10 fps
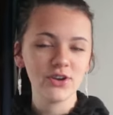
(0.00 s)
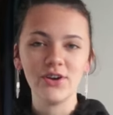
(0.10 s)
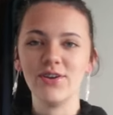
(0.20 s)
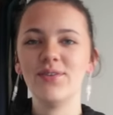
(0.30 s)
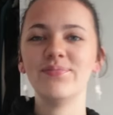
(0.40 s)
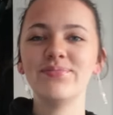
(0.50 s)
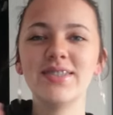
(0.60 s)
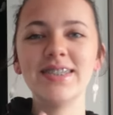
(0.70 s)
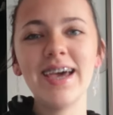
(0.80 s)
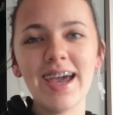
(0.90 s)
So,
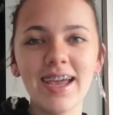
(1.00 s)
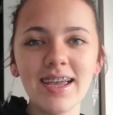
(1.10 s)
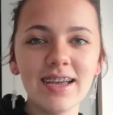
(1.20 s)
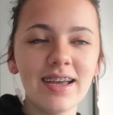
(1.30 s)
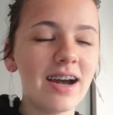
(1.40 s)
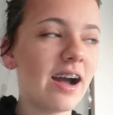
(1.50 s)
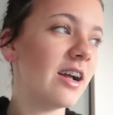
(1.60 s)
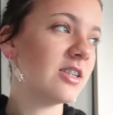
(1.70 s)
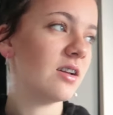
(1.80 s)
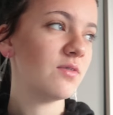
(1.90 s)
today, I
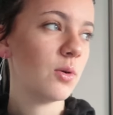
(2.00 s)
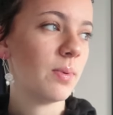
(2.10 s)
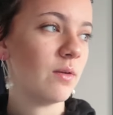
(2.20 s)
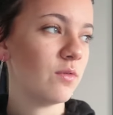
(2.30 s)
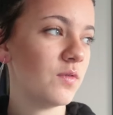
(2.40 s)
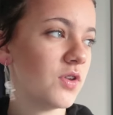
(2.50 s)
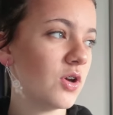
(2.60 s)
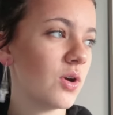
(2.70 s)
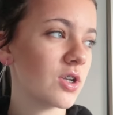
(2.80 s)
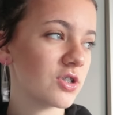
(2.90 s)
actually have no plan for a
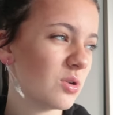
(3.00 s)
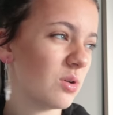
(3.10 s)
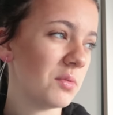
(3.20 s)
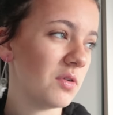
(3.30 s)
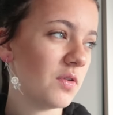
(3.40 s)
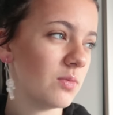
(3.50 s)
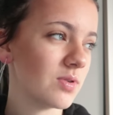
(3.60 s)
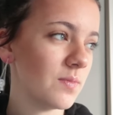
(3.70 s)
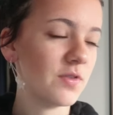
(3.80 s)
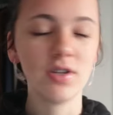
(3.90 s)
video. I just know I want to film
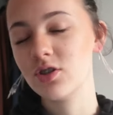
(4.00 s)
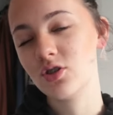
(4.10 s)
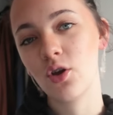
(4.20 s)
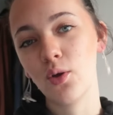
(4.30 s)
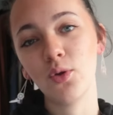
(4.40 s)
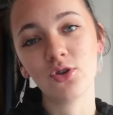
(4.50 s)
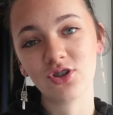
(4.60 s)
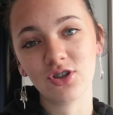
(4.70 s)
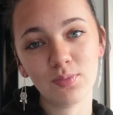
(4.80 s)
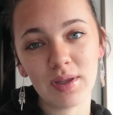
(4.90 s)
something, so you're
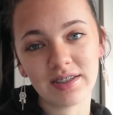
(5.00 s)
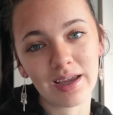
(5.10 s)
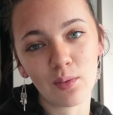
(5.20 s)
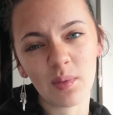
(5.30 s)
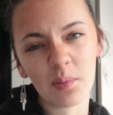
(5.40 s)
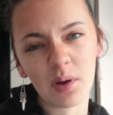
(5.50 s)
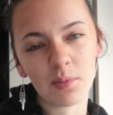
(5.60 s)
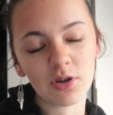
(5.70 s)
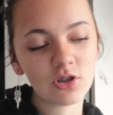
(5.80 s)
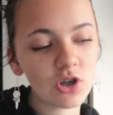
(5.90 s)
just gonna spend the day with me, pretty
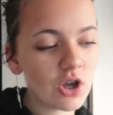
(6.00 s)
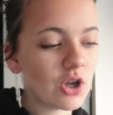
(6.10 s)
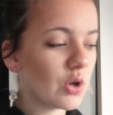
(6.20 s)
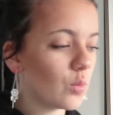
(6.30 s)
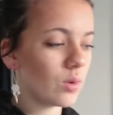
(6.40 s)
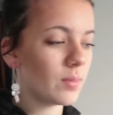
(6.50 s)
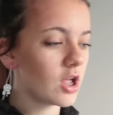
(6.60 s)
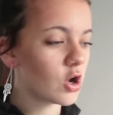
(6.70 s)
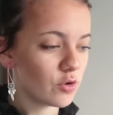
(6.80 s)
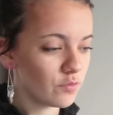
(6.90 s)
much. We
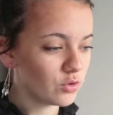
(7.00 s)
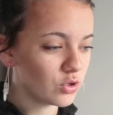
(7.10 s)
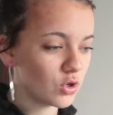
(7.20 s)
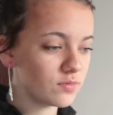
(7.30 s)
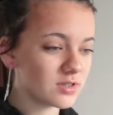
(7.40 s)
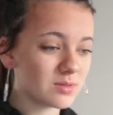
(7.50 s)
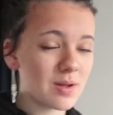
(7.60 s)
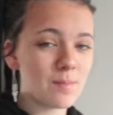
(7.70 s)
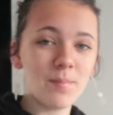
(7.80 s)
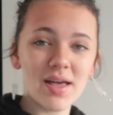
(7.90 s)
might go through clothes under
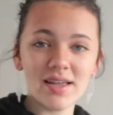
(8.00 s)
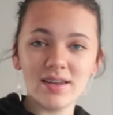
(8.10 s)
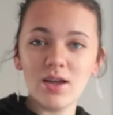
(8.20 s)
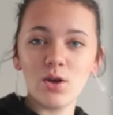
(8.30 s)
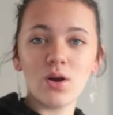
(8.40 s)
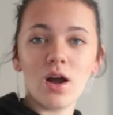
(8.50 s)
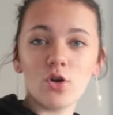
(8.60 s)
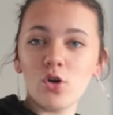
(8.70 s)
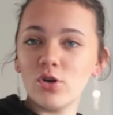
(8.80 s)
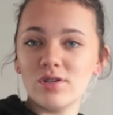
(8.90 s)
my bed.
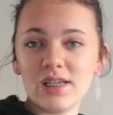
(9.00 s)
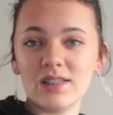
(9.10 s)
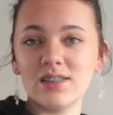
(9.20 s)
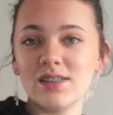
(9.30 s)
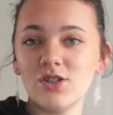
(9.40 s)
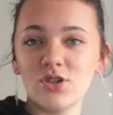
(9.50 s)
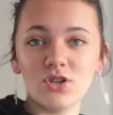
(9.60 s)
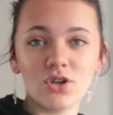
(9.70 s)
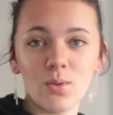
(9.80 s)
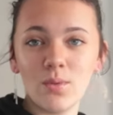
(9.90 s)
I've got to go to the dentist, so you're
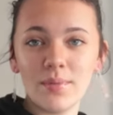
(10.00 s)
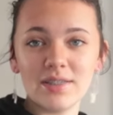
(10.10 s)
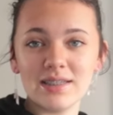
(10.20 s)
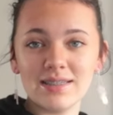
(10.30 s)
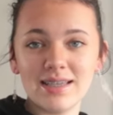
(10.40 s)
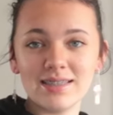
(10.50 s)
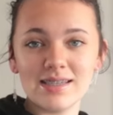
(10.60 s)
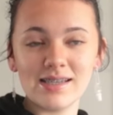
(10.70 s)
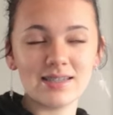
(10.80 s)
gonna come with me to the dentist.